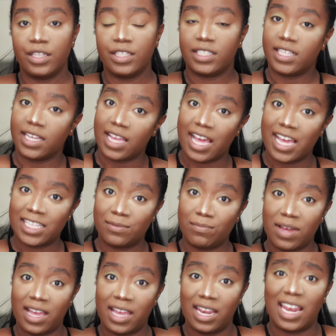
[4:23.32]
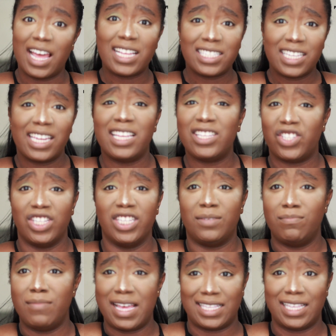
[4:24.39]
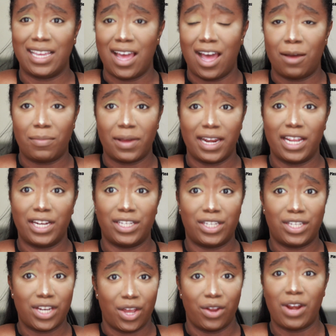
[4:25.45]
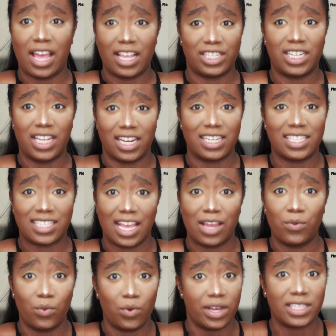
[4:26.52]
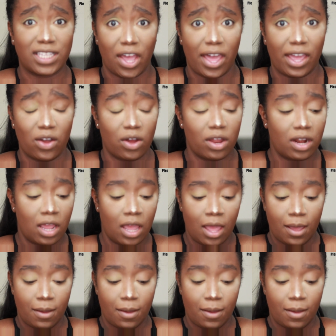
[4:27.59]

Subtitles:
So guys, my lighting is just messing up and I don't actually understand what is going on.